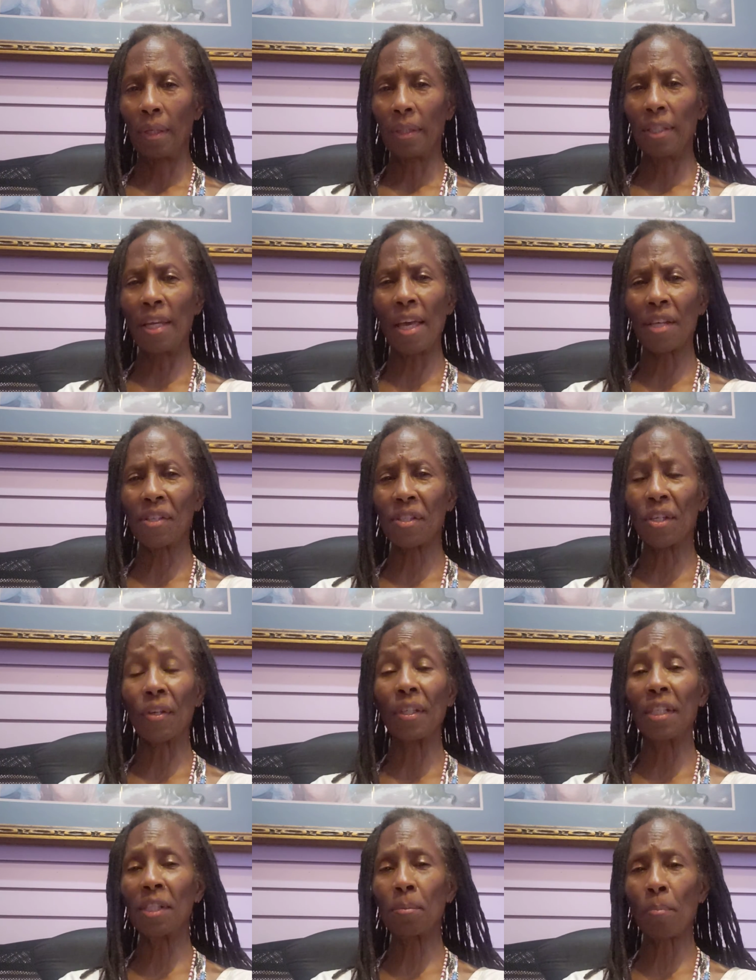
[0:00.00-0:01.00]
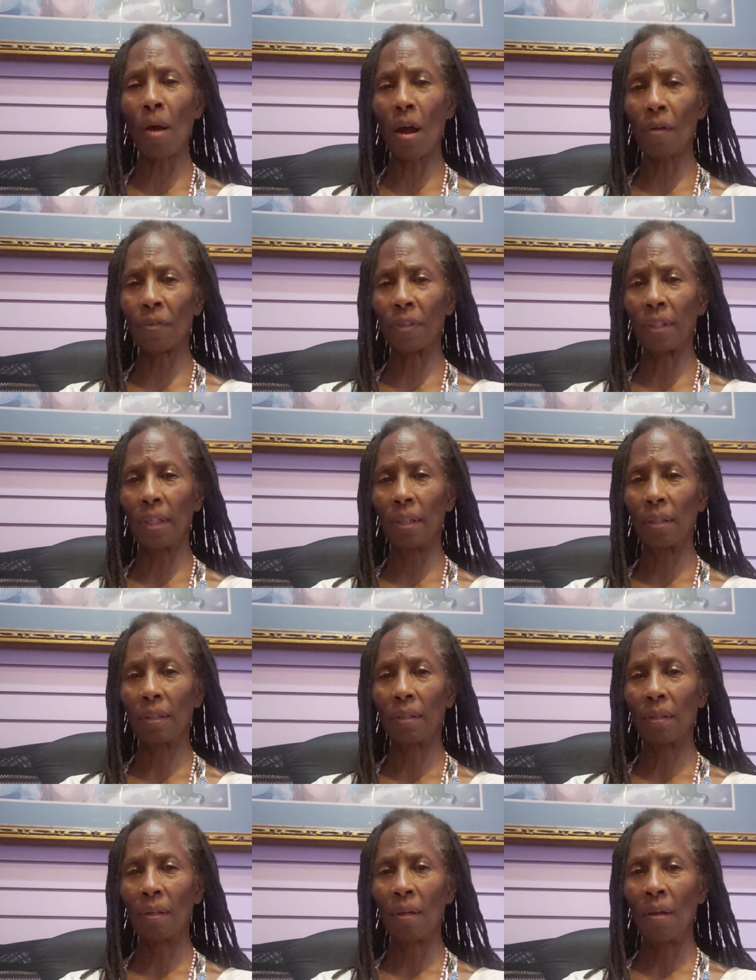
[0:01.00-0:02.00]
Yes, there is poverty,
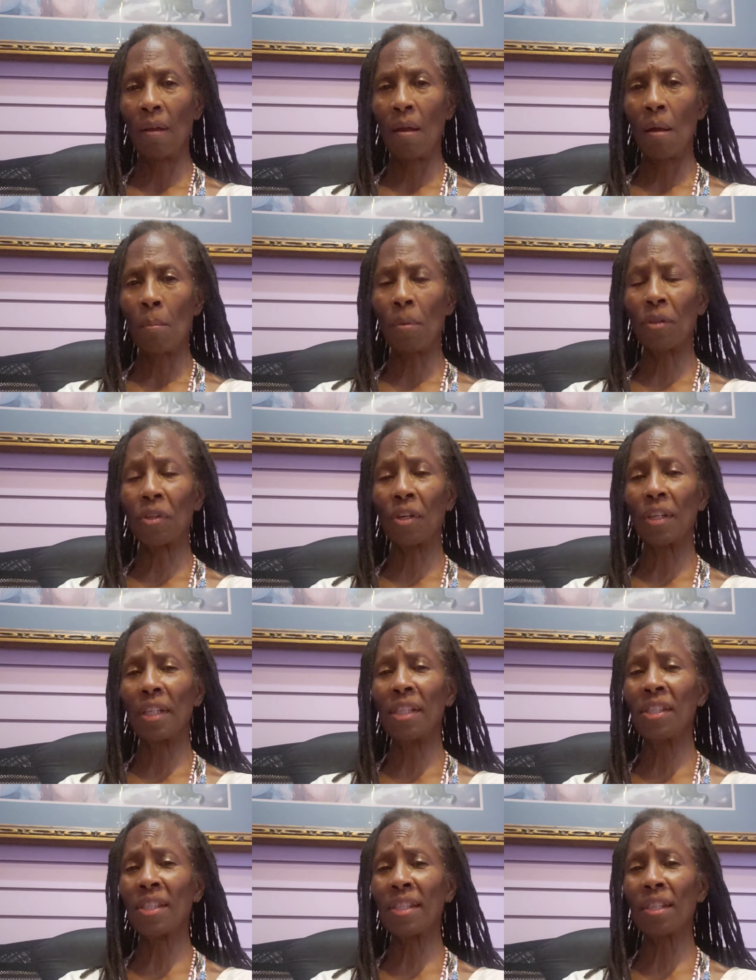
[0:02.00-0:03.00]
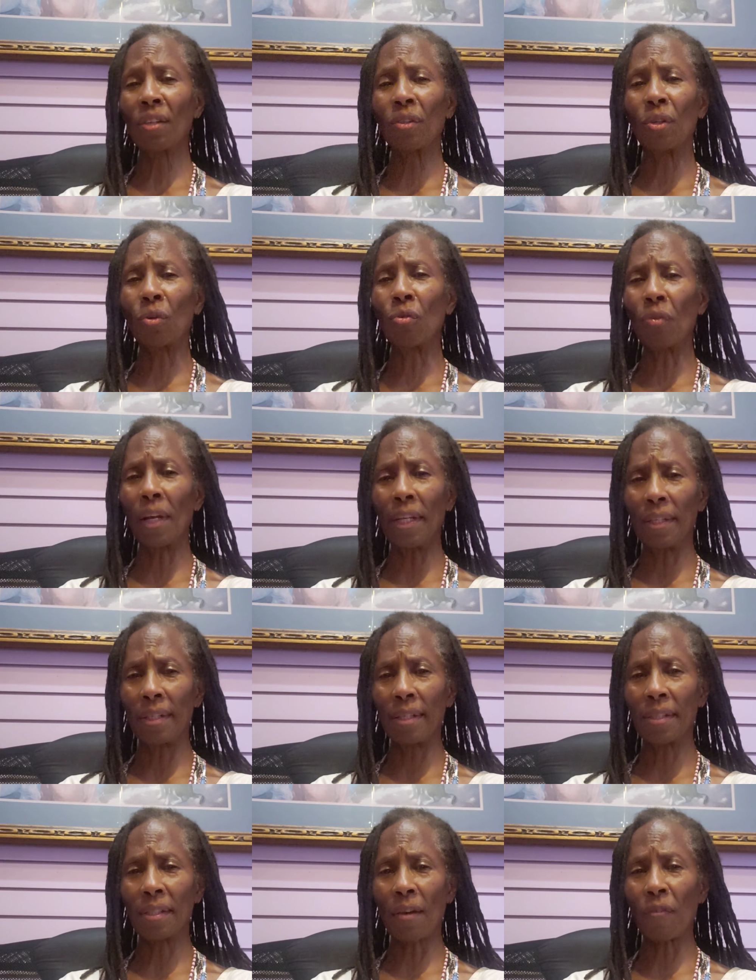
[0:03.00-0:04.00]
but there is still the
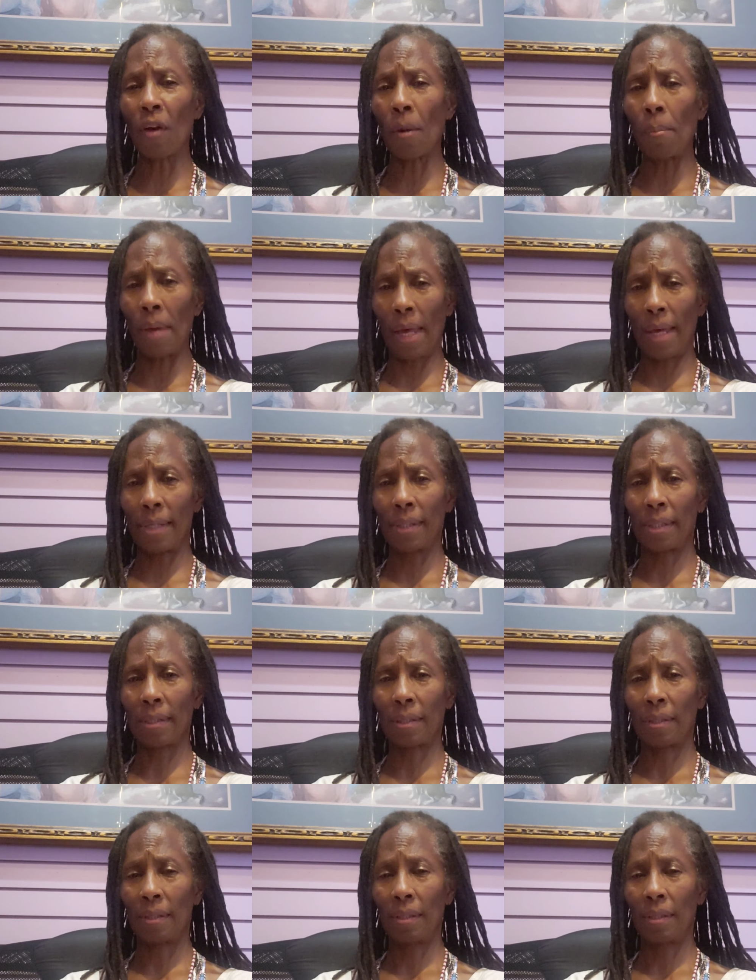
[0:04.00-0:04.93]
greatness of our past,